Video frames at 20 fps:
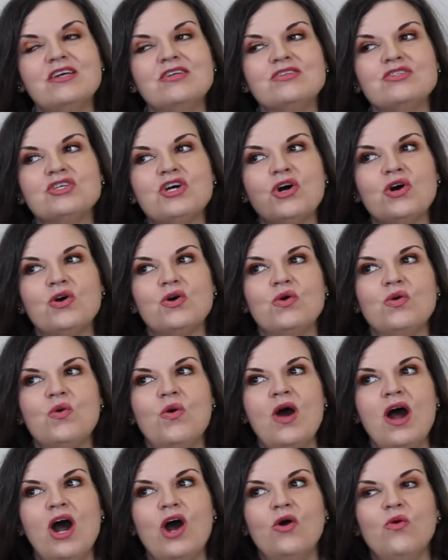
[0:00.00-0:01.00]

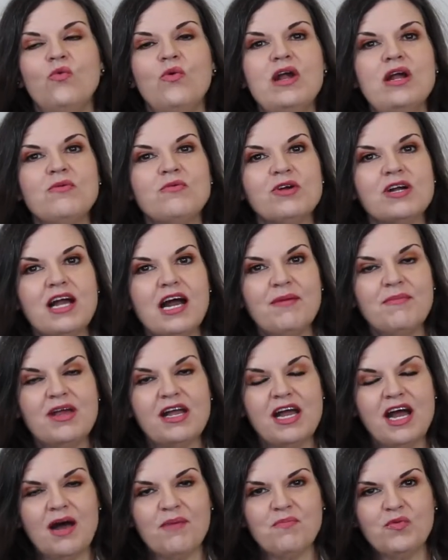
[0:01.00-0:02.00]
So we were
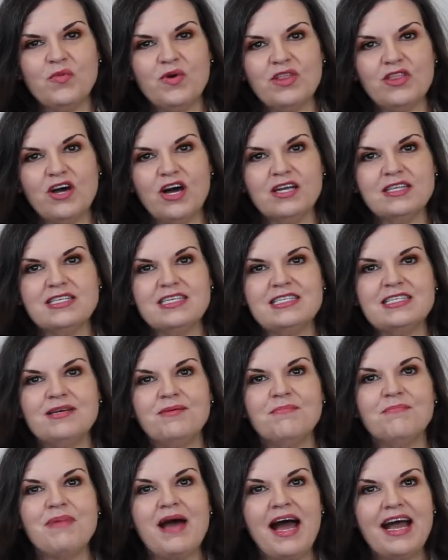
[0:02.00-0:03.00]
coming up with
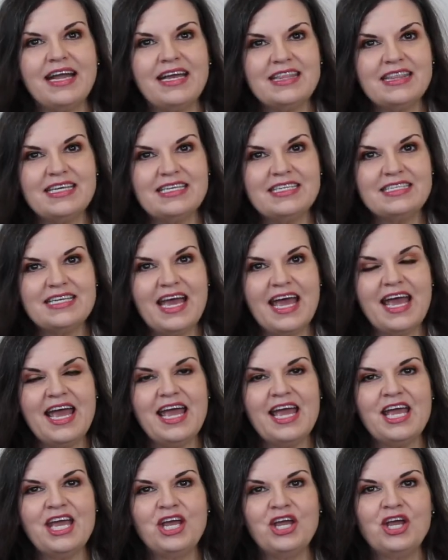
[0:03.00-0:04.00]
autism back in the
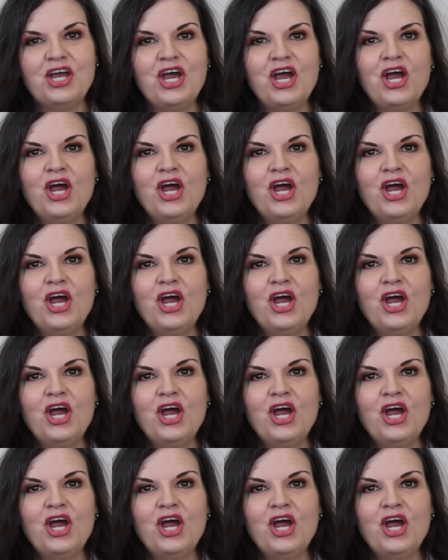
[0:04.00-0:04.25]
day